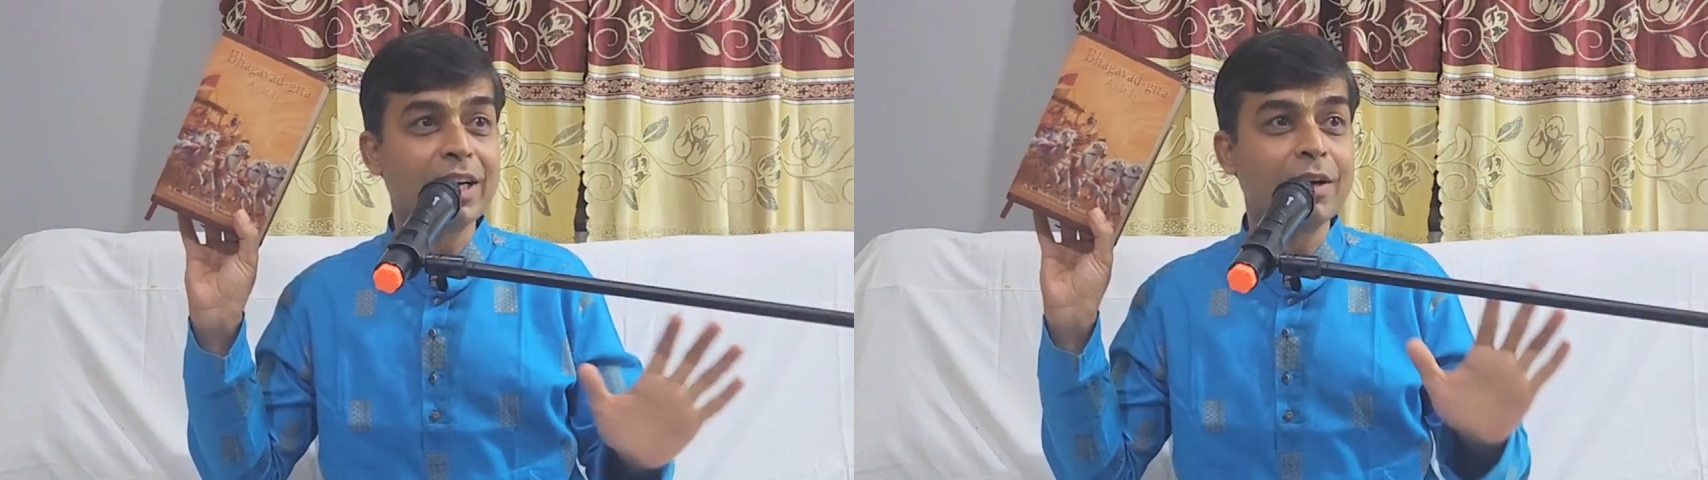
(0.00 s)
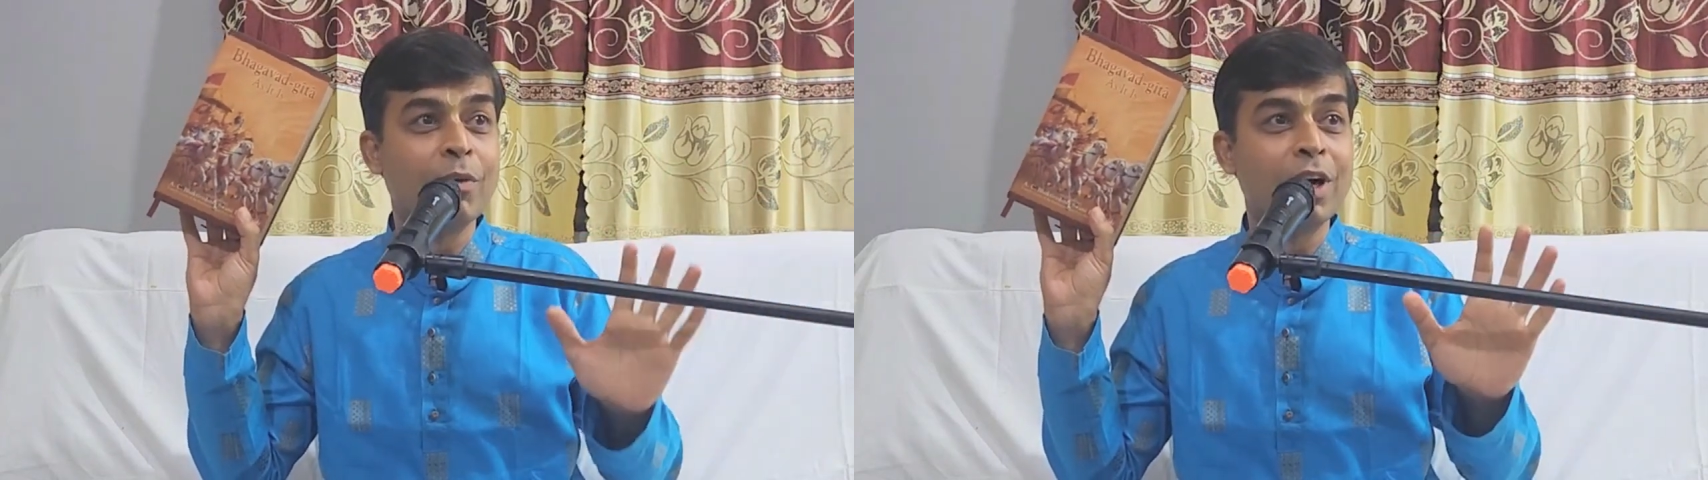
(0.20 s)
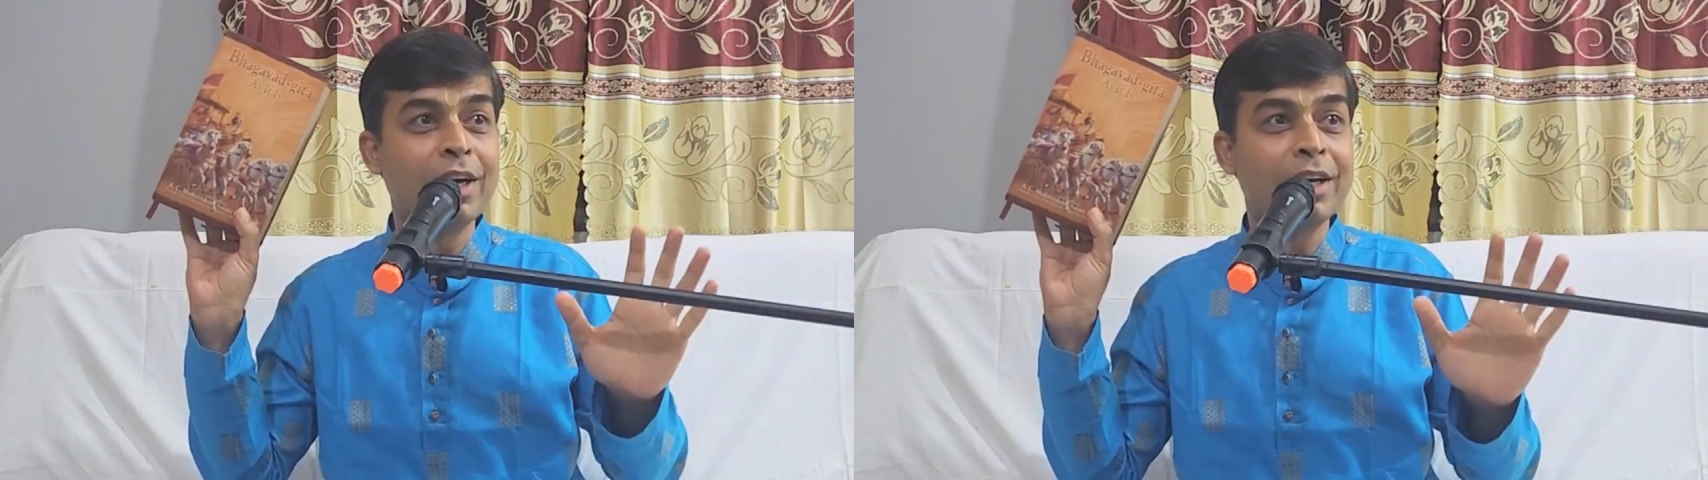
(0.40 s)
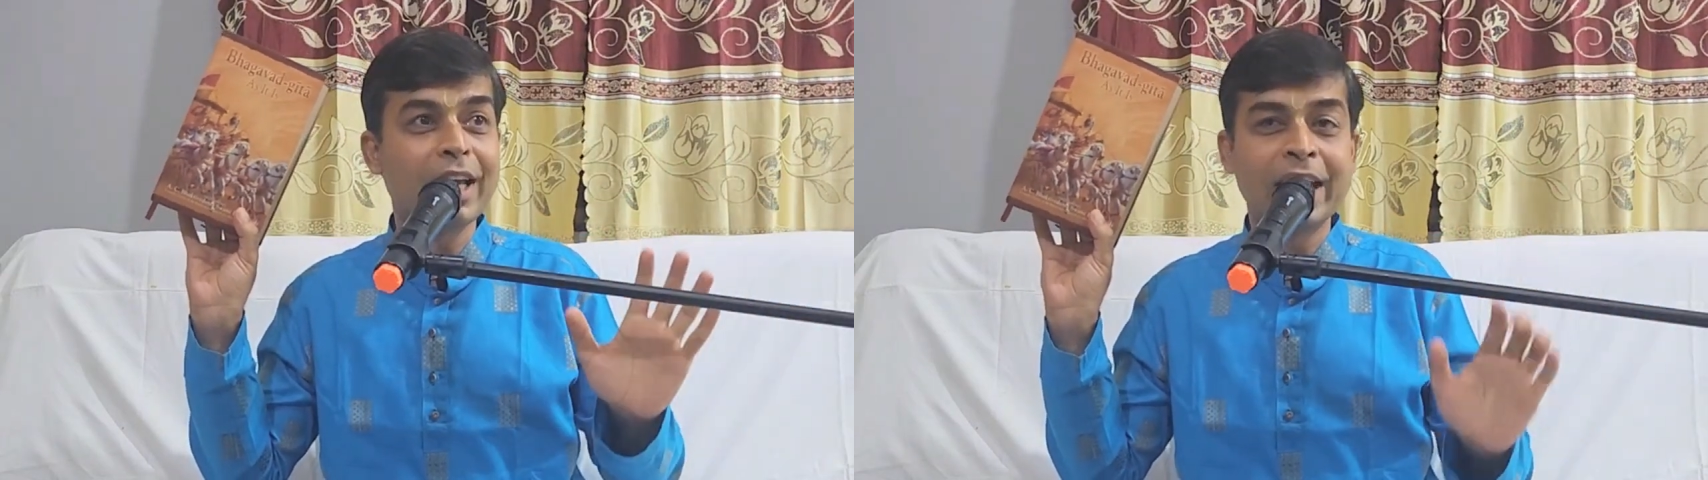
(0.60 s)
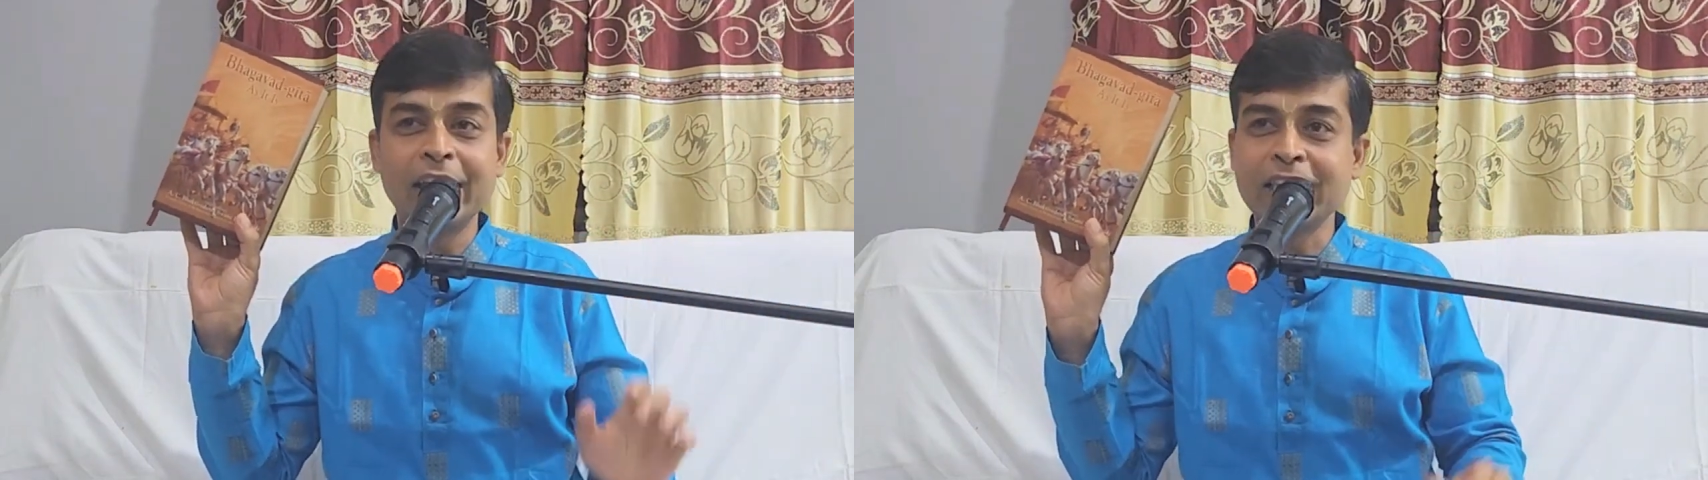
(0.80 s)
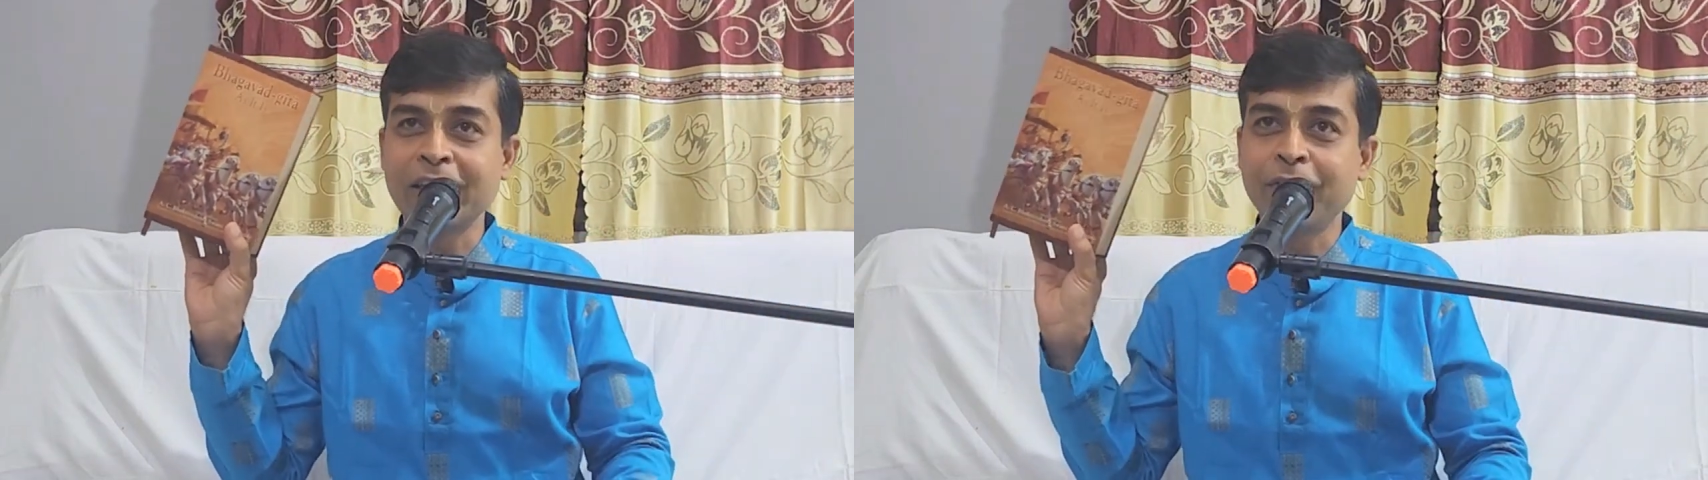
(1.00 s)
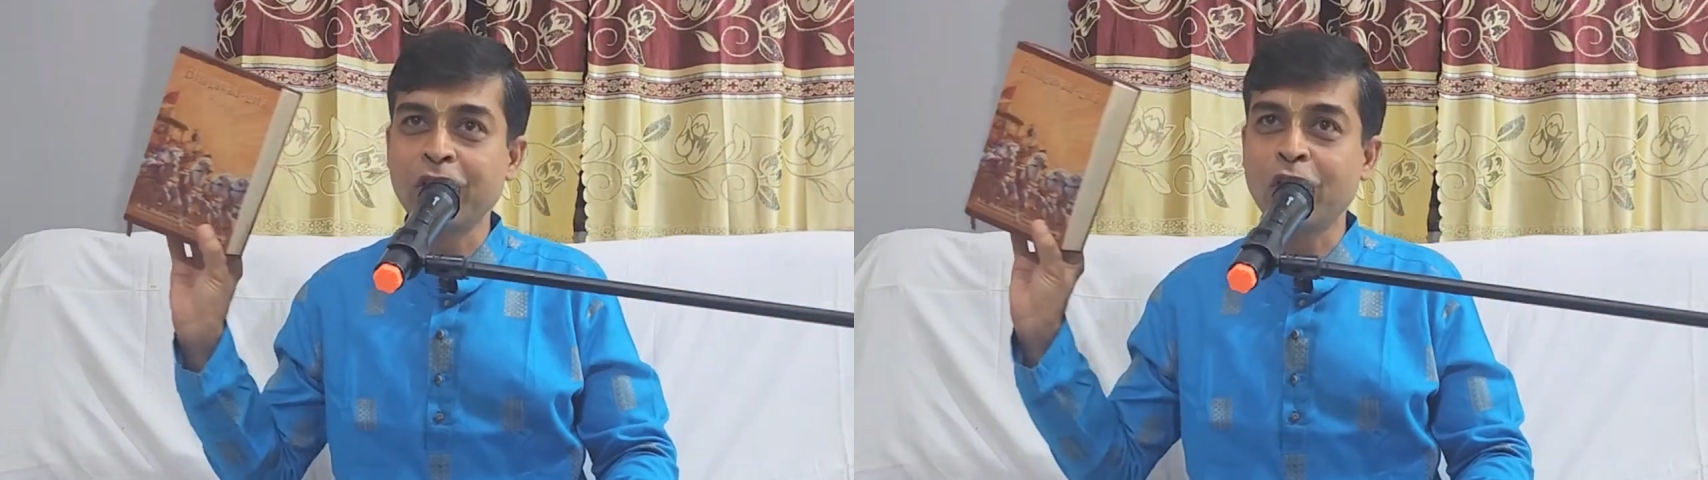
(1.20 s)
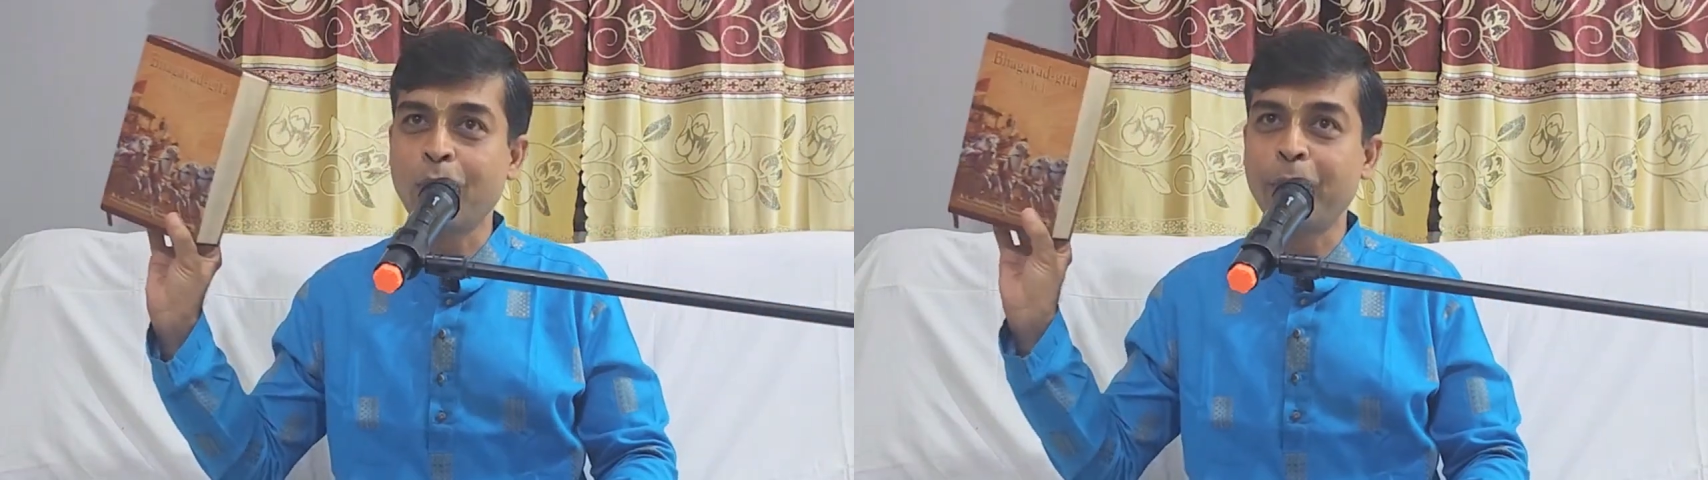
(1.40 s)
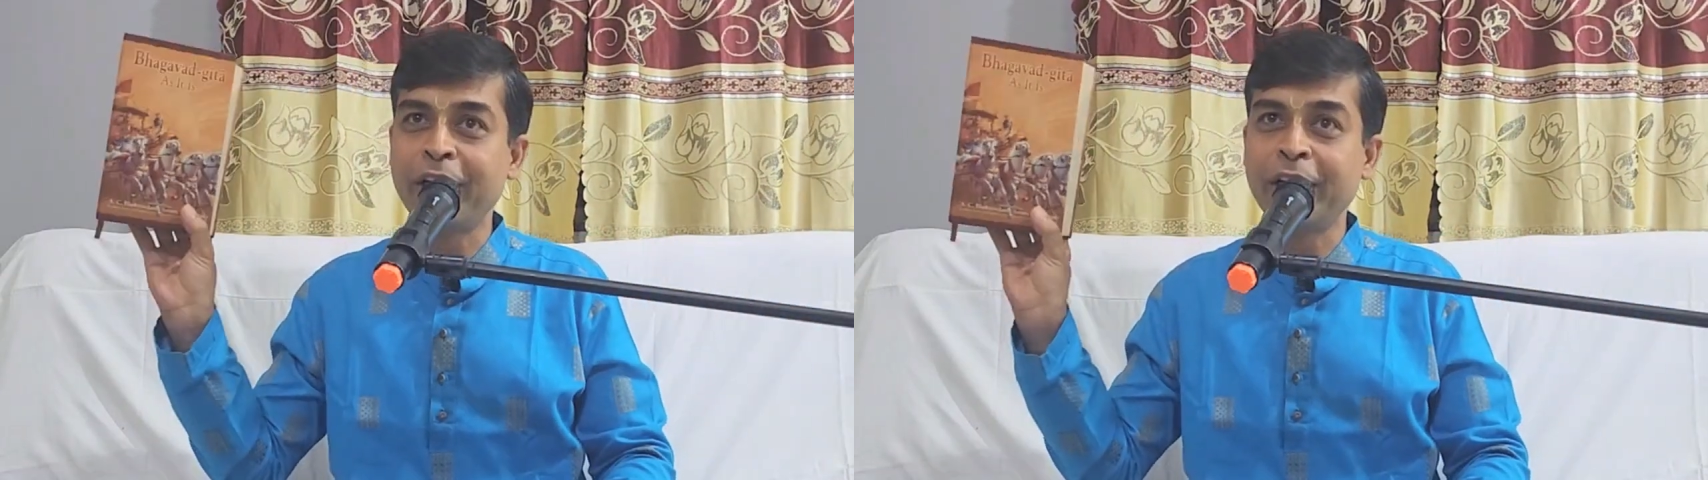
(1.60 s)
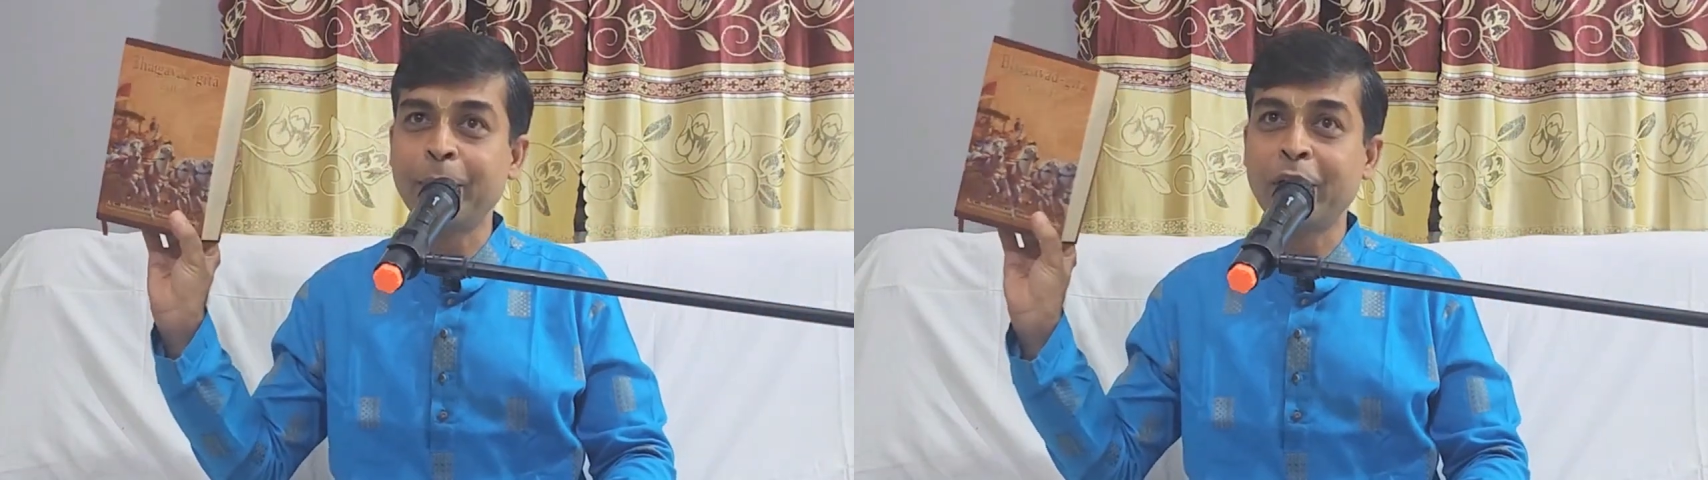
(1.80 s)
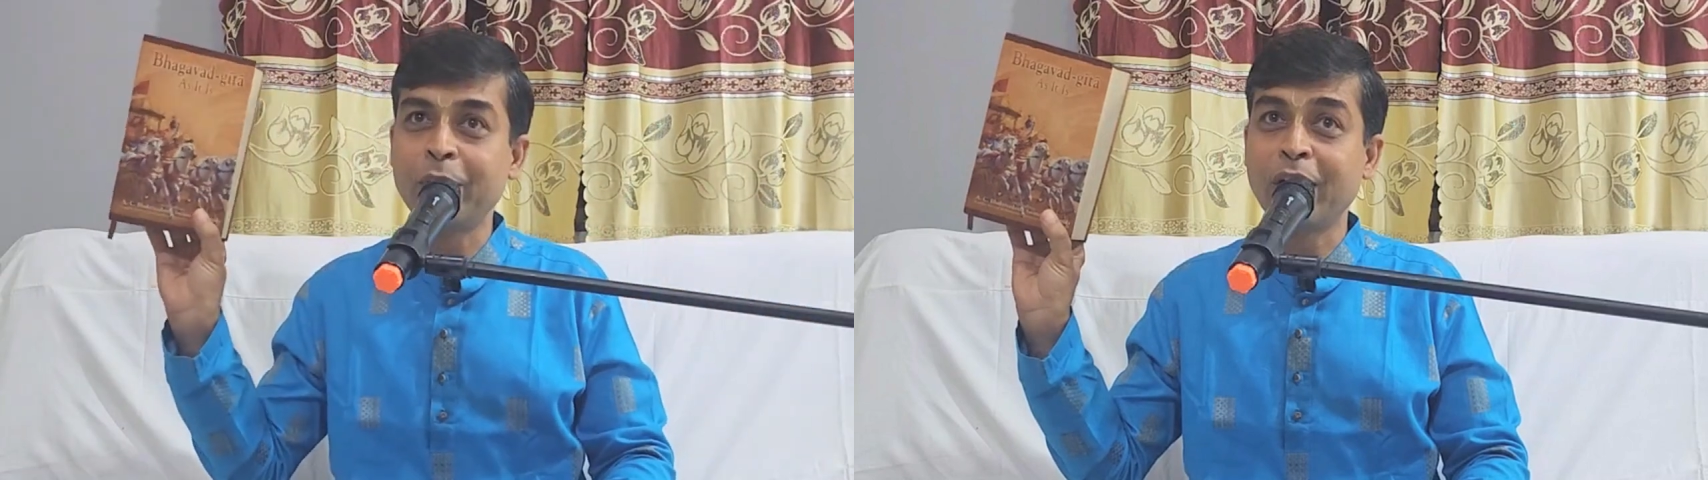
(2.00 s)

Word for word: world and He is giving you an operating manual,